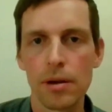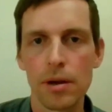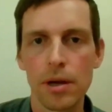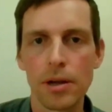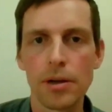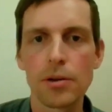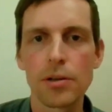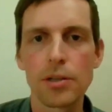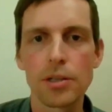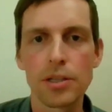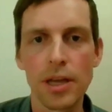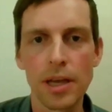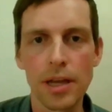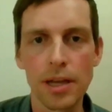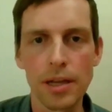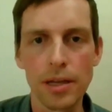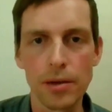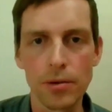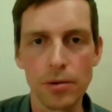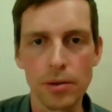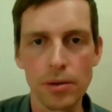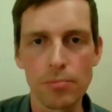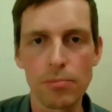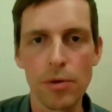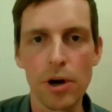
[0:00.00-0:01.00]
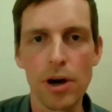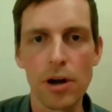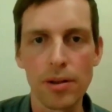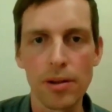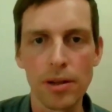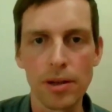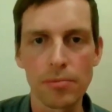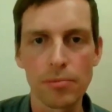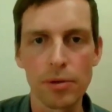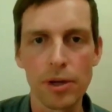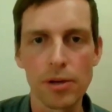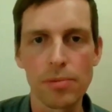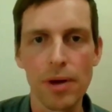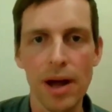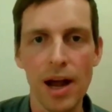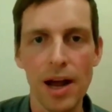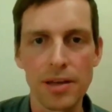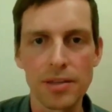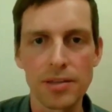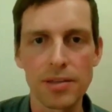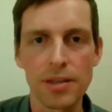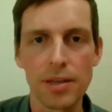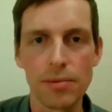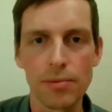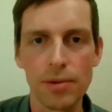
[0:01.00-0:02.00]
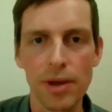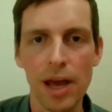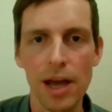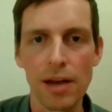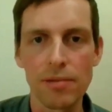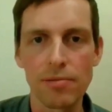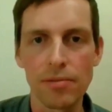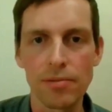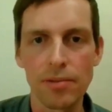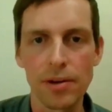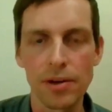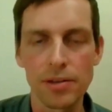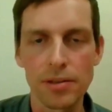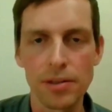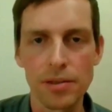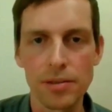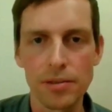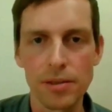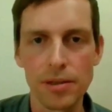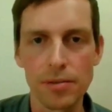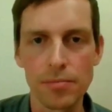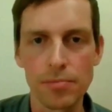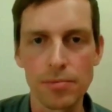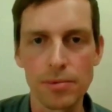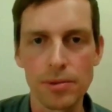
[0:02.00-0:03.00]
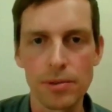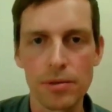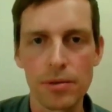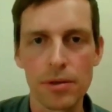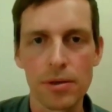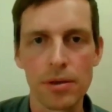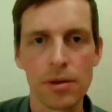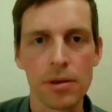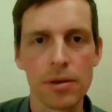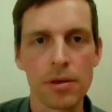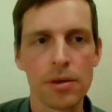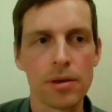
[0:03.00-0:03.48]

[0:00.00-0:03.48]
understanding or the modeling capacity we have of our systems.